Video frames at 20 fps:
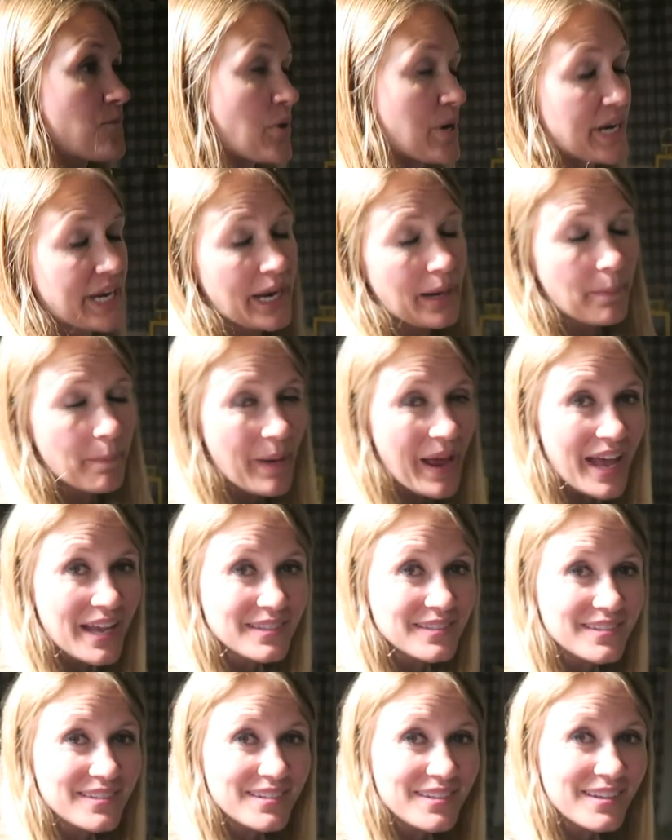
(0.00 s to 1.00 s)
freaking
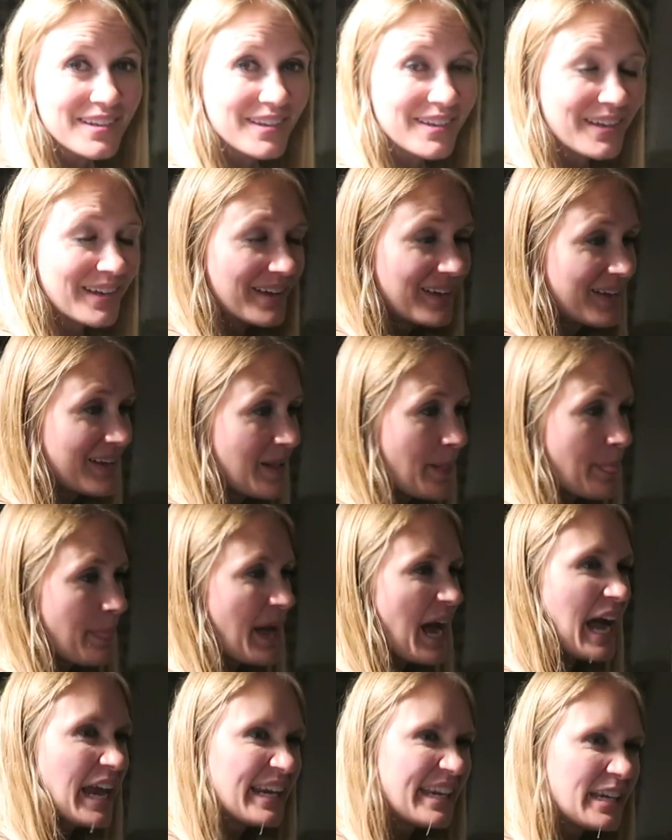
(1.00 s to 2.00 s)
mess. It's a mess.
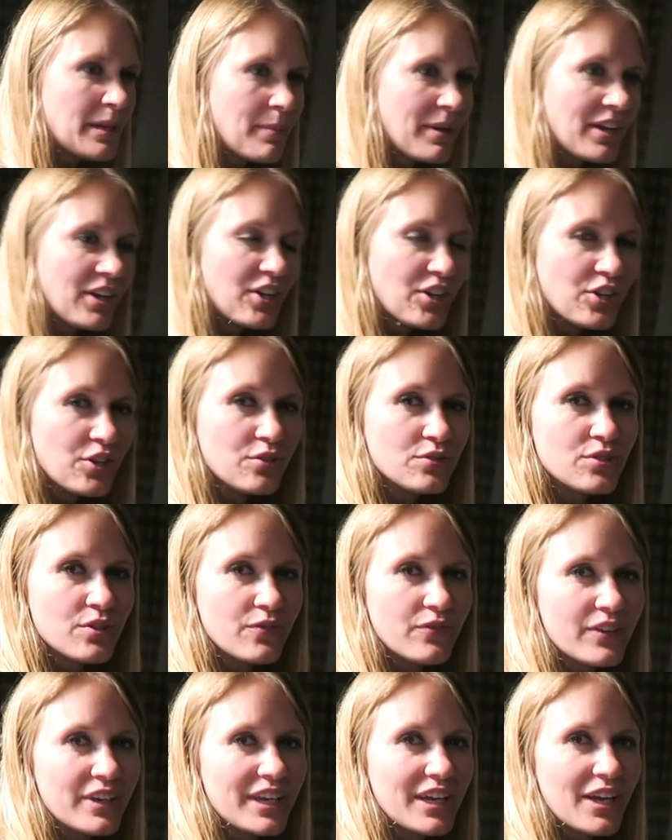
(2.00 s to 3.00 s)
I need to make a
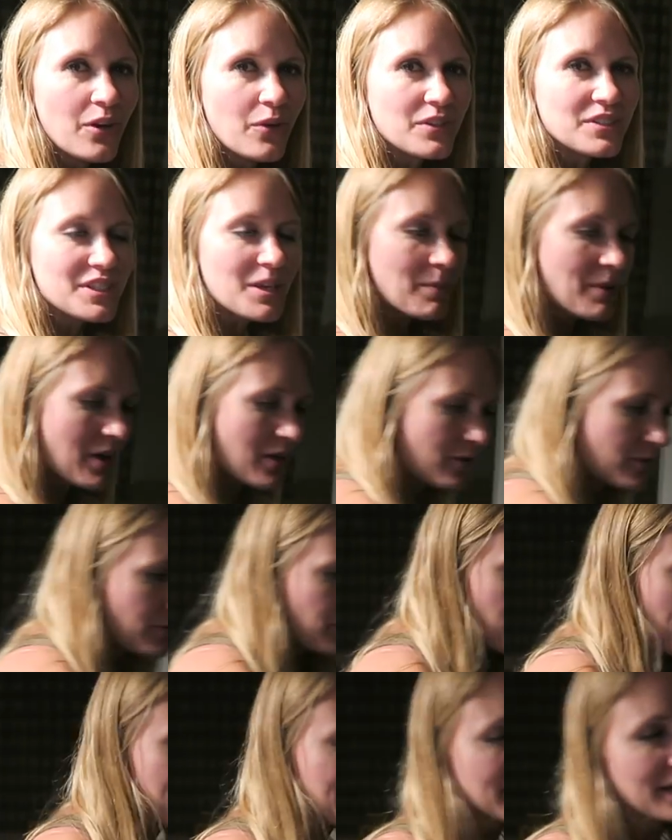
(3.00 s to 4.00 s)
YouTube video and somehow
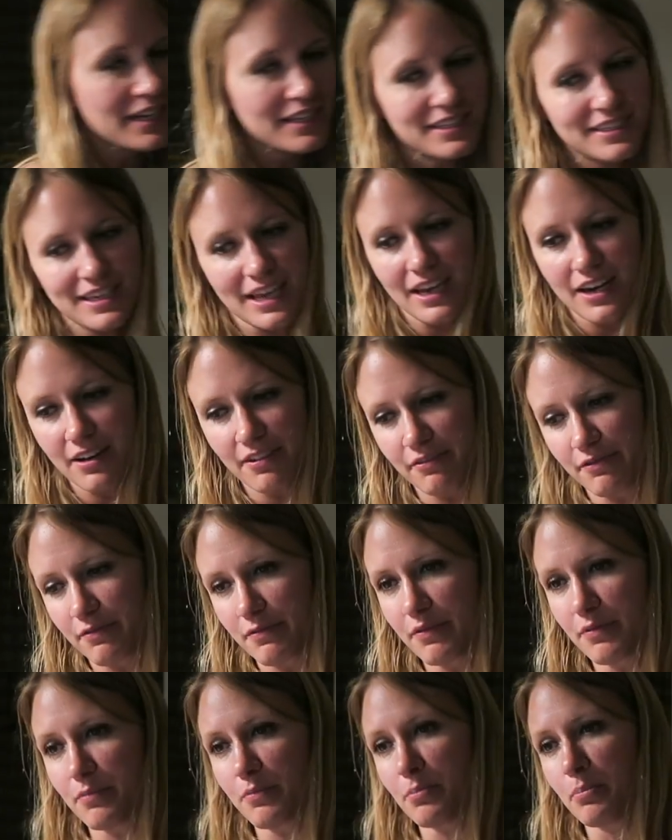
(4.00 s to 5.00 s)
find a set
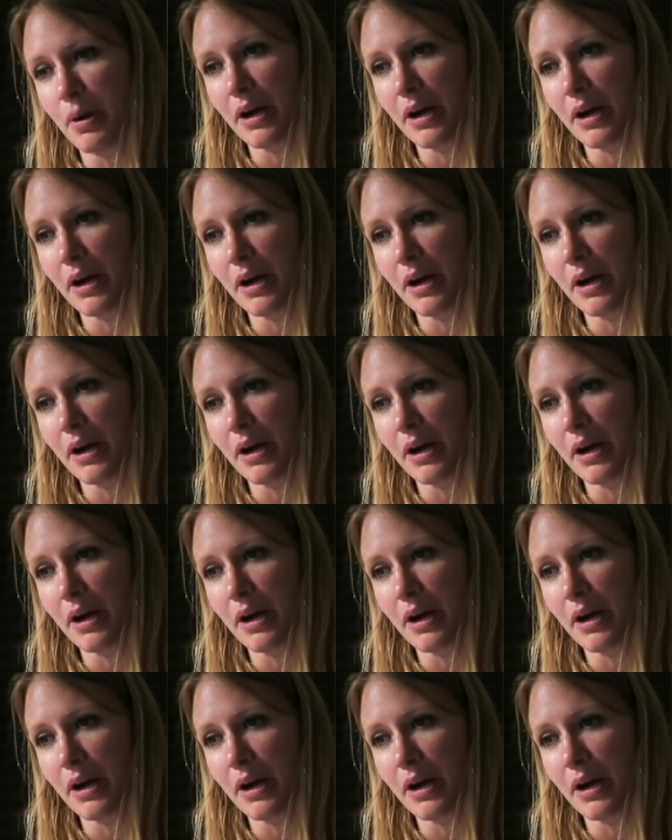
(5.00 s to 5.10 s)
of